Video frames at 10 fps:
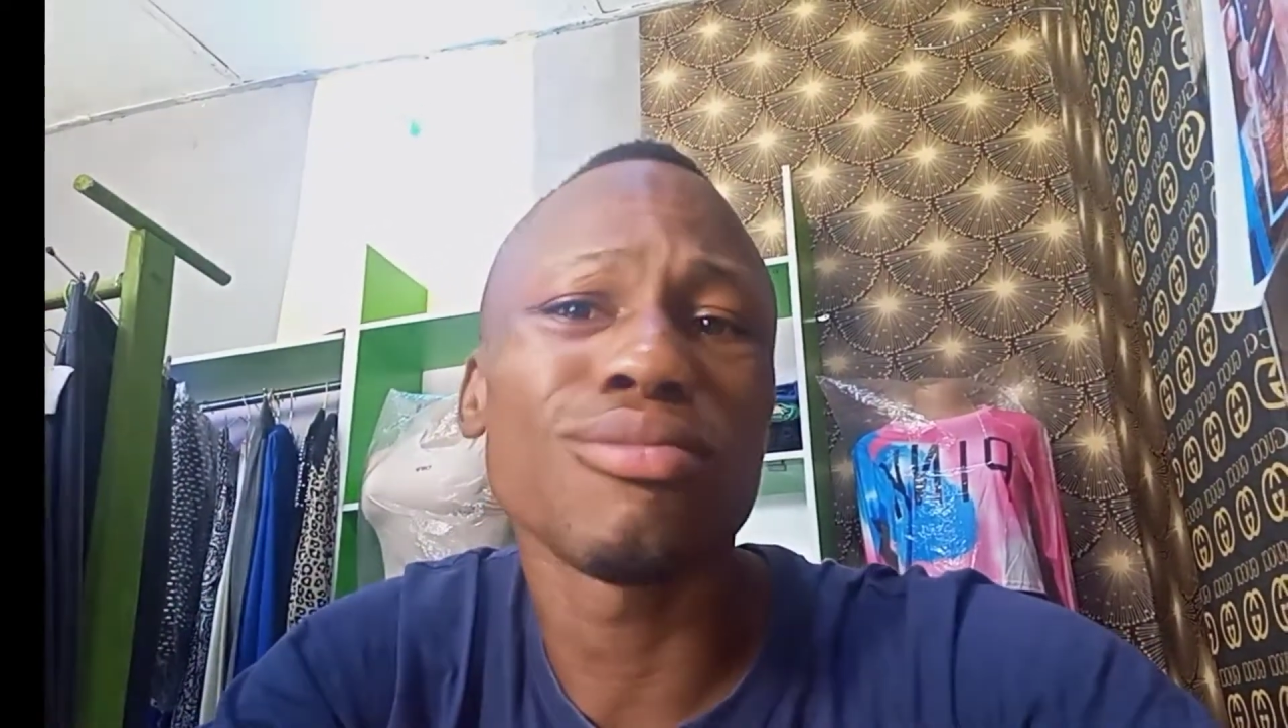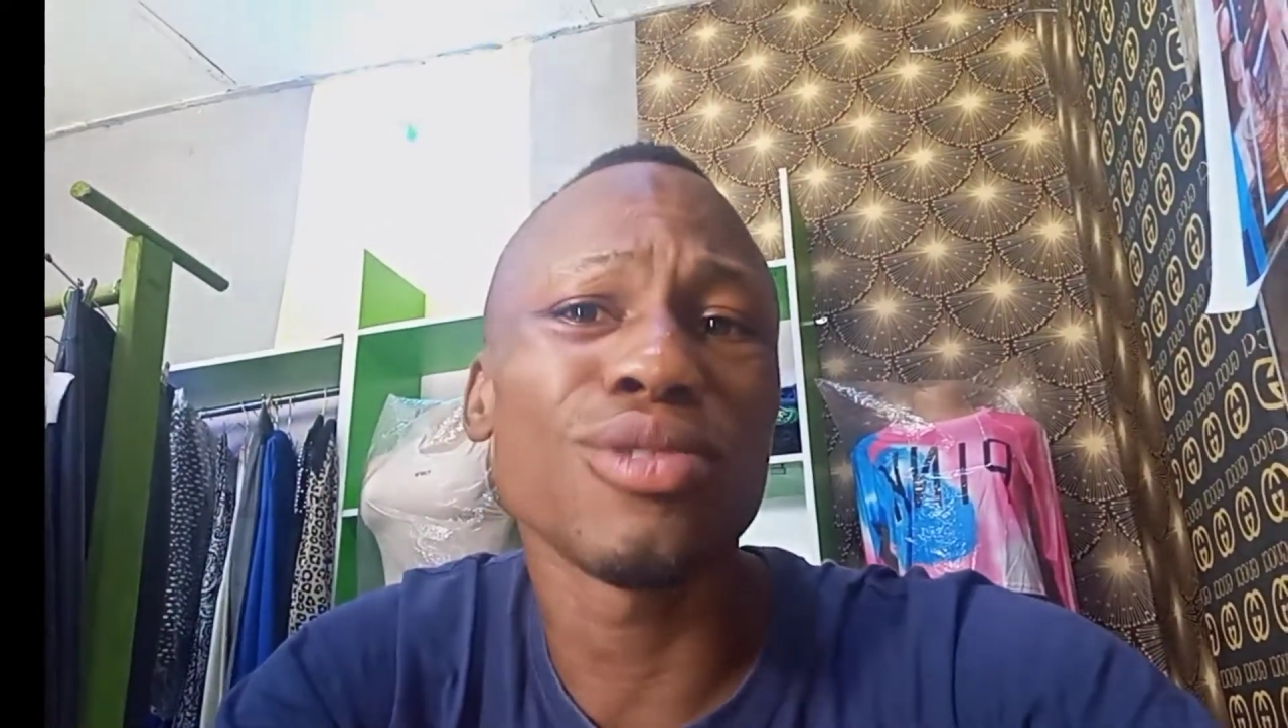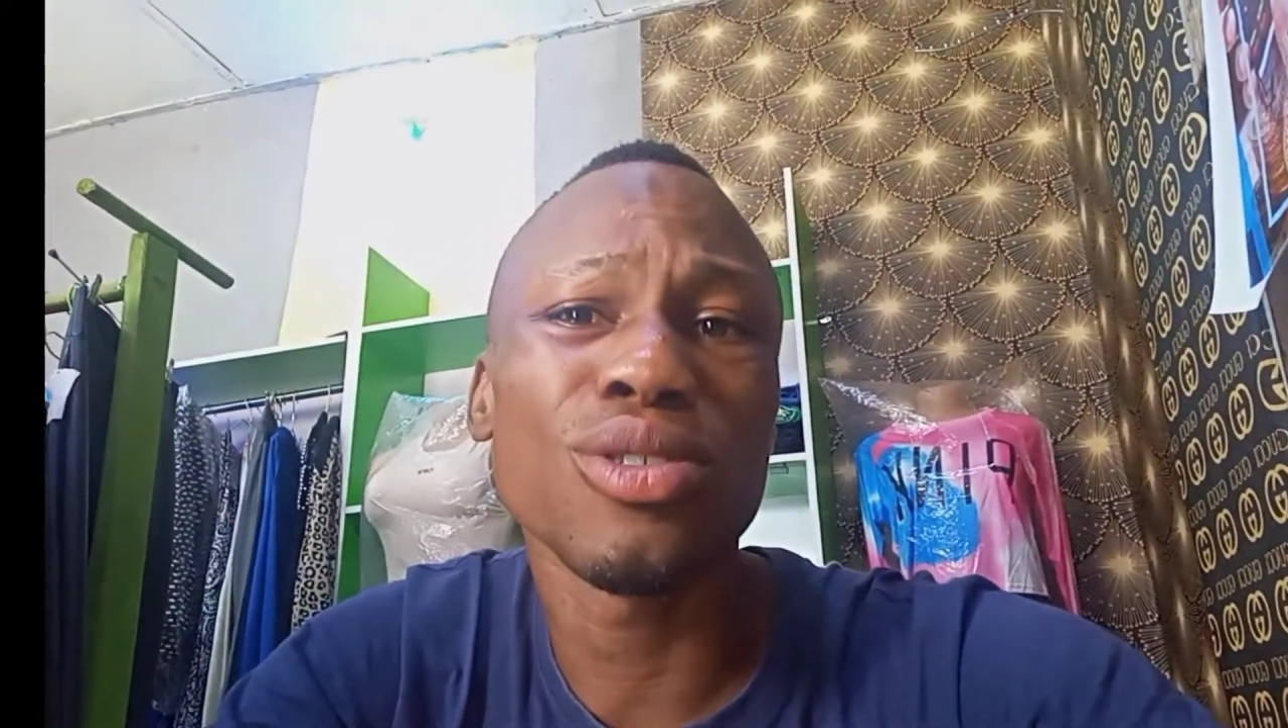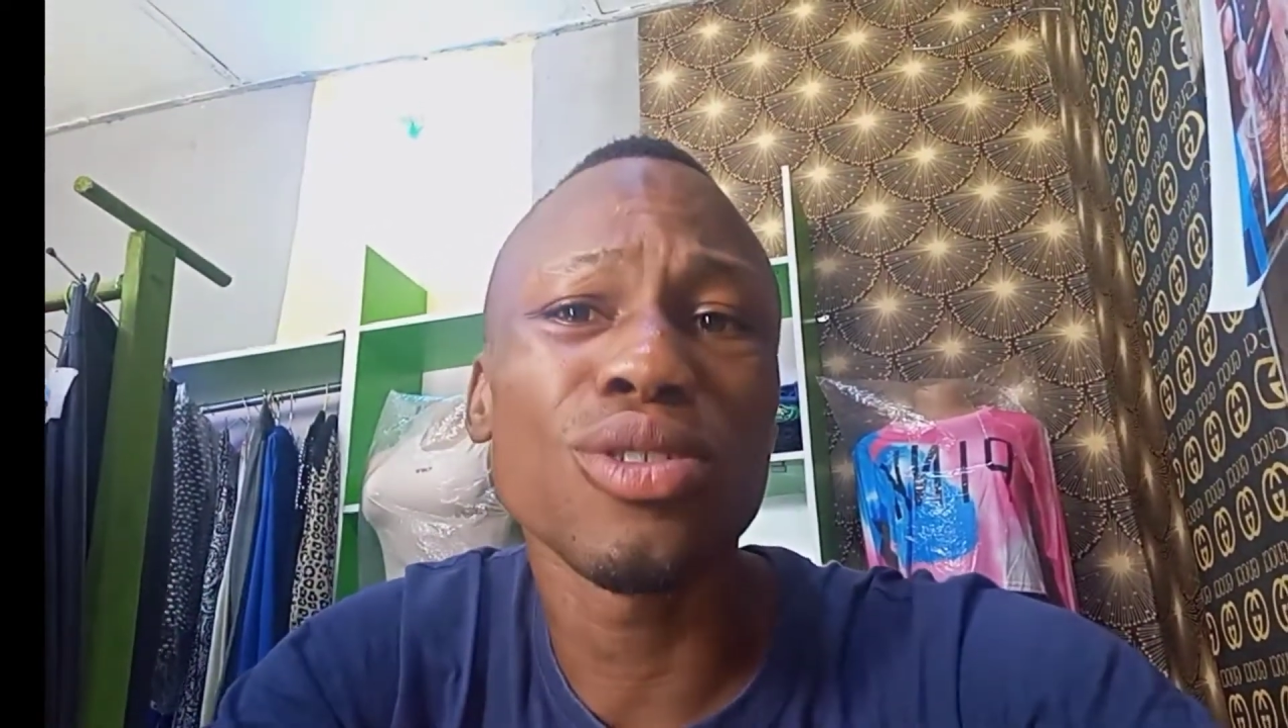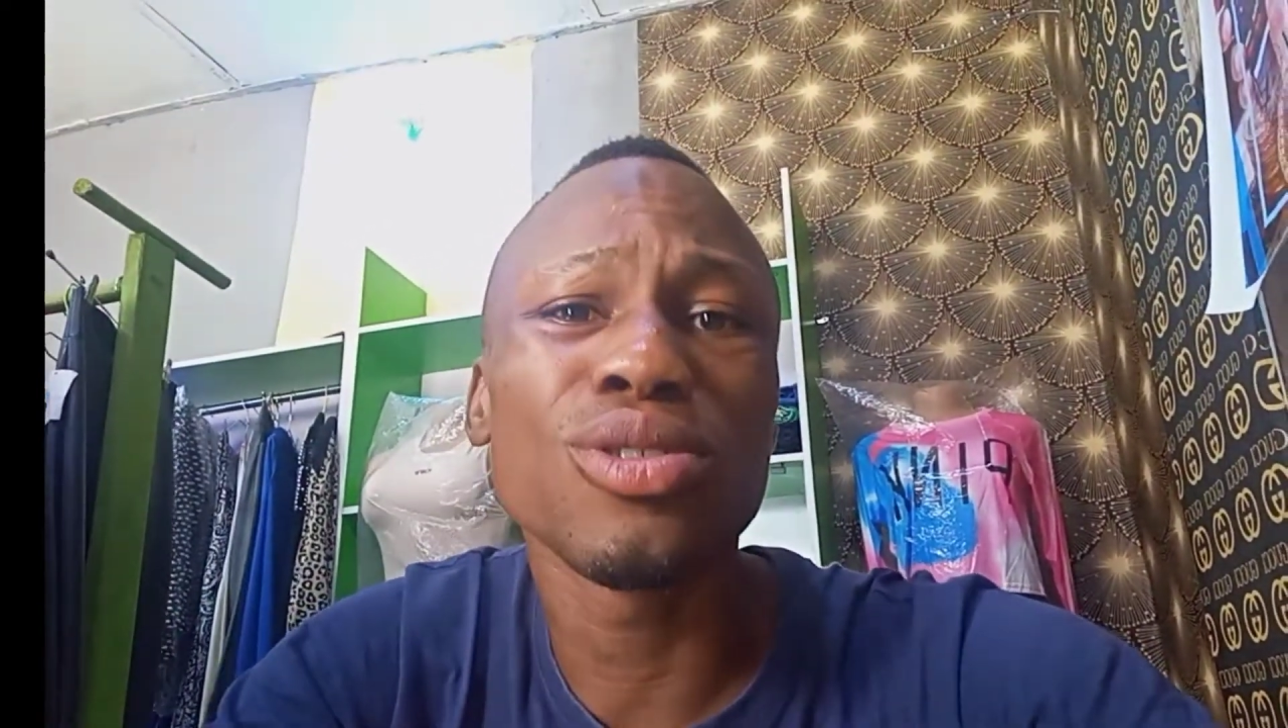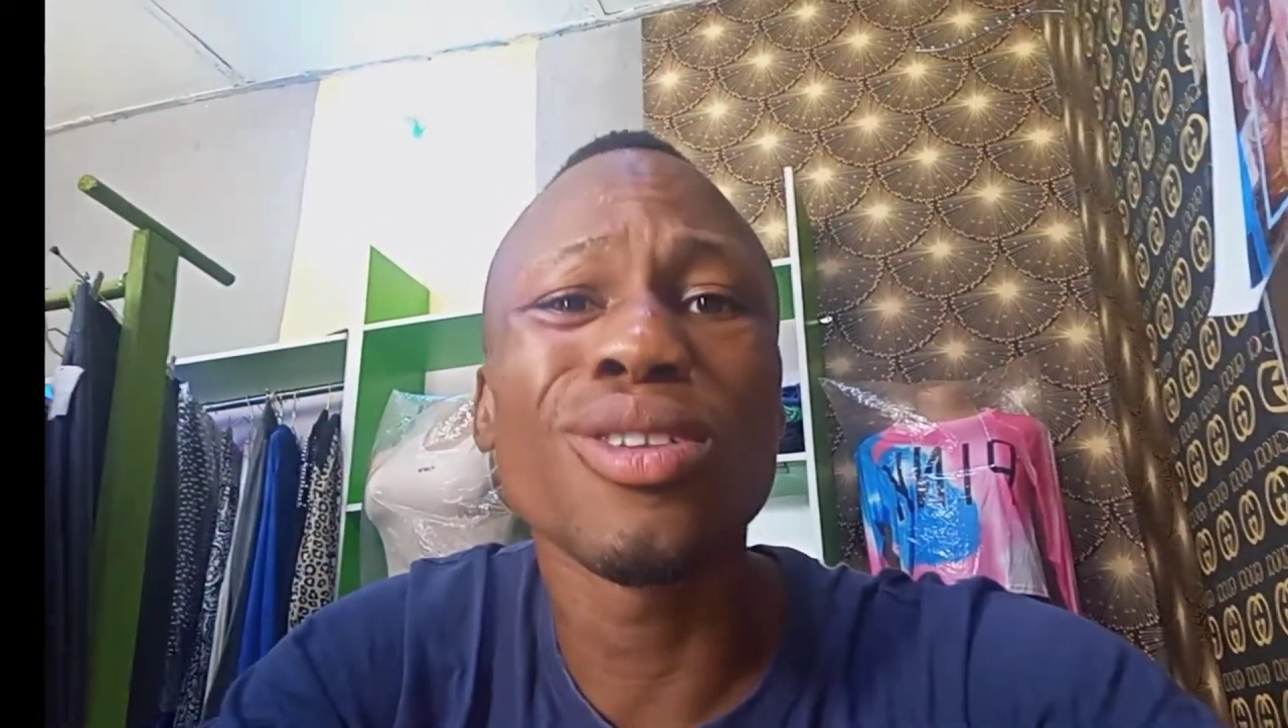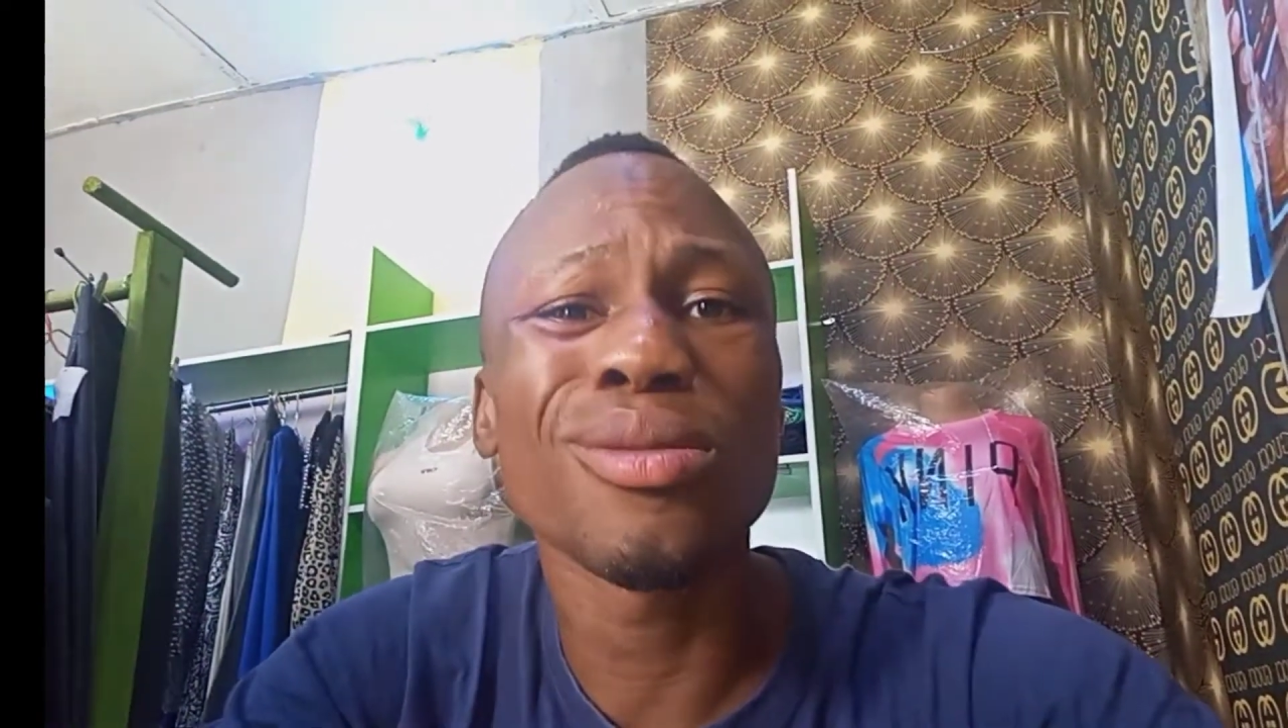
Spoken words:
you